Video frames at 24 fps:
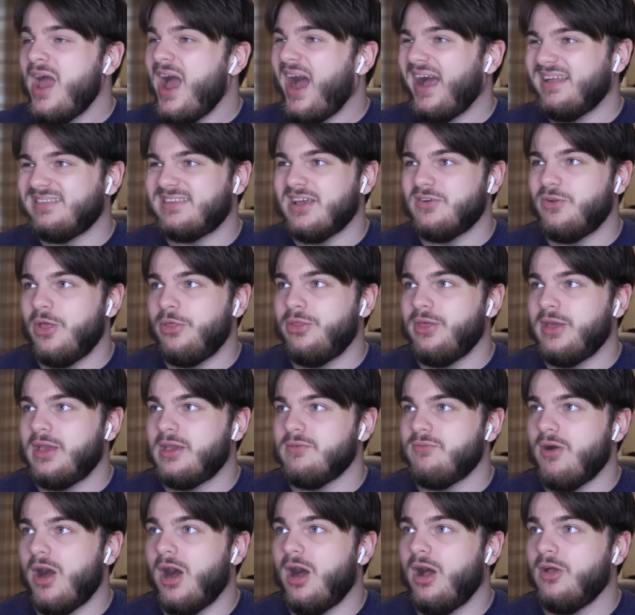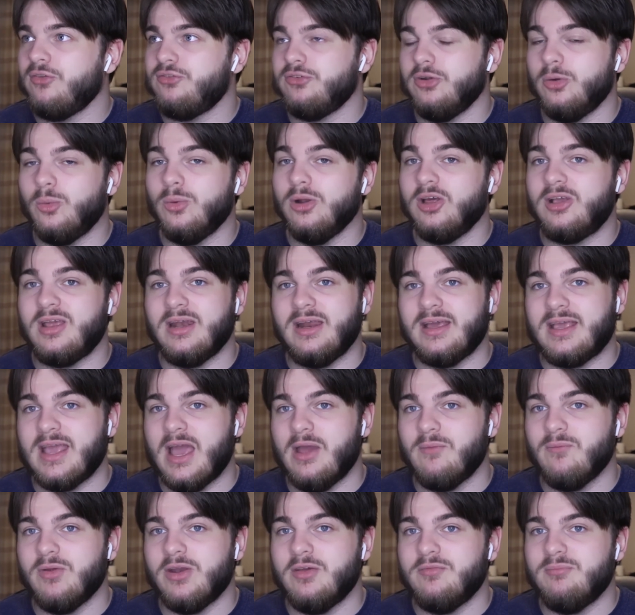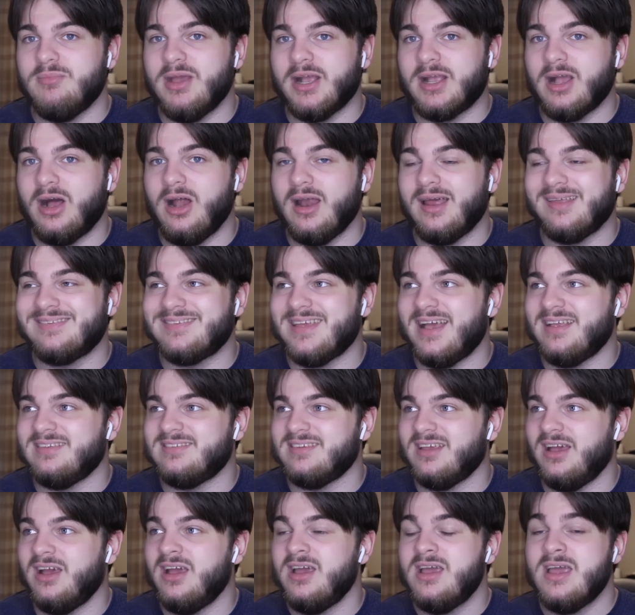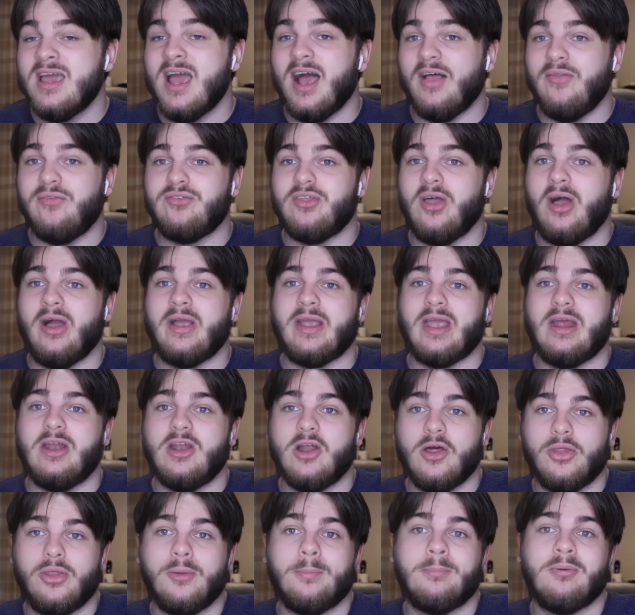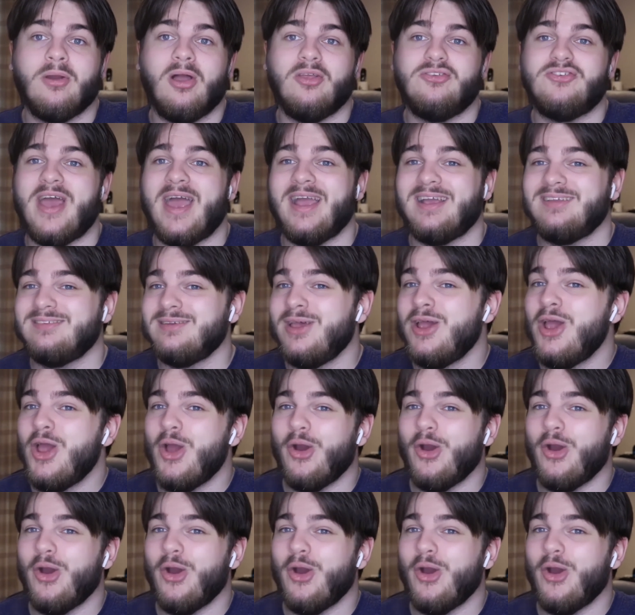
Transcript: I definitely think if Arsenal were looking at getting rid of Mikel Arteta and starting another project,